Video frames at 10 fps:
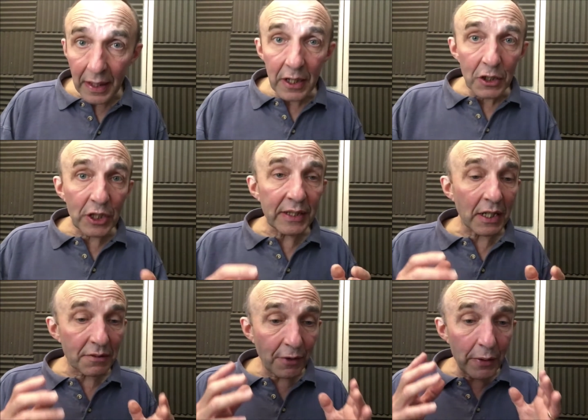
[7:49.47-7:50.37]
She
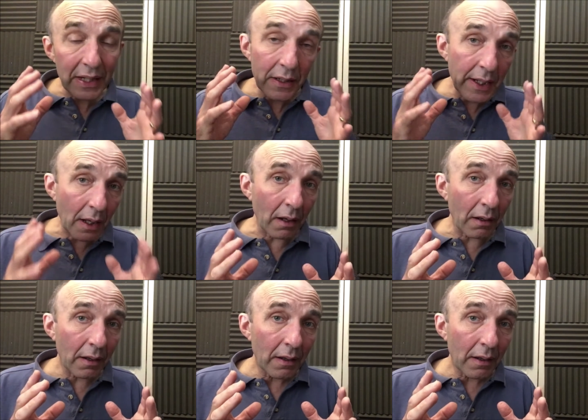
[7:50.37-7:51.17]
does very little